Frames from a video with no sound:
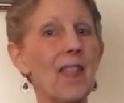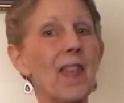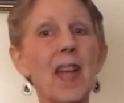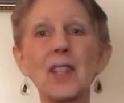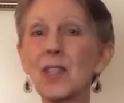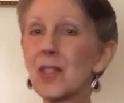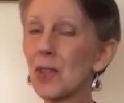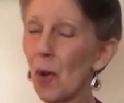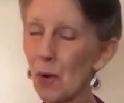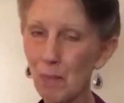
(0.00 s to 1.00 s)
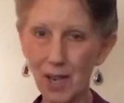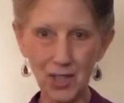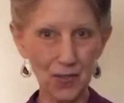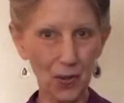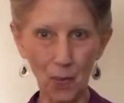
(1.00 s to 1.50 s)
Thanks so
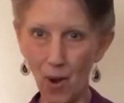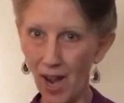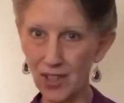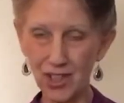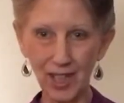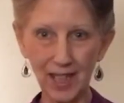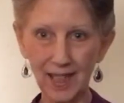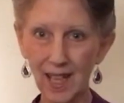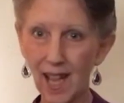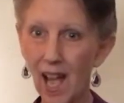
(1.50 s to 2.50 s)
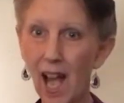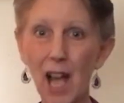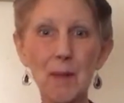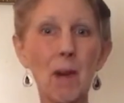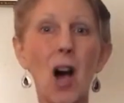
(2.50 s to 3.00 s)
much for watching.
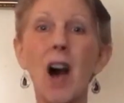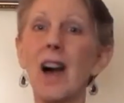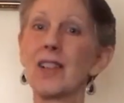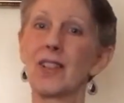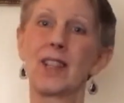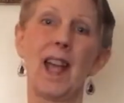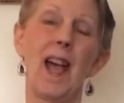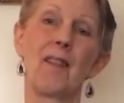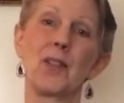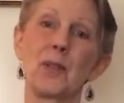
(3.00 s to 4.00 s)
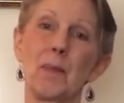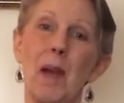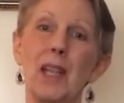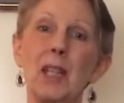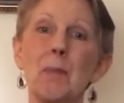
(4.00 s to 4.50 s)
I'm honored to have you in
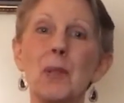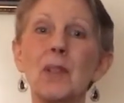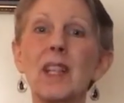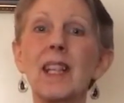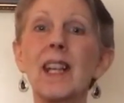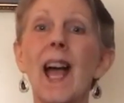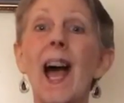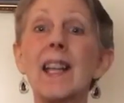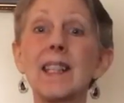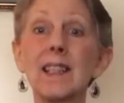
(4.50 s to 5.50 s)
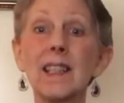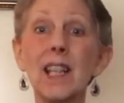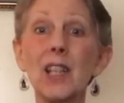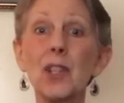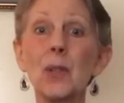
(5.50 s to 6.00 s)
my community and to
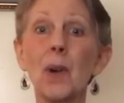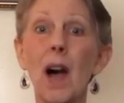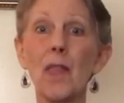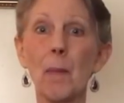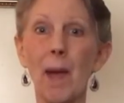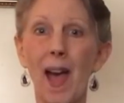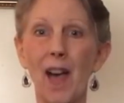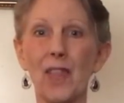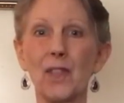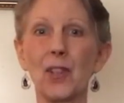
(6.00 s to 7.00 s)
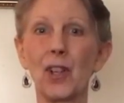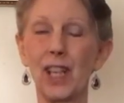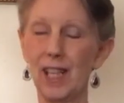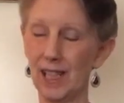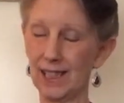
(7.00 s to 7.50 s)
lead you on the path of your
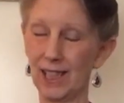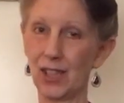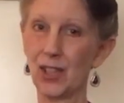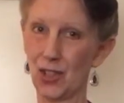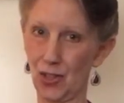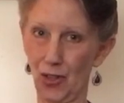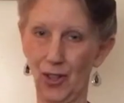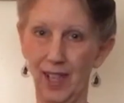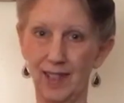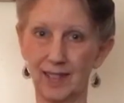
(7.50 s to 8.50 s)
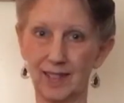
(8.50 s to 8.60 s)
healing journey.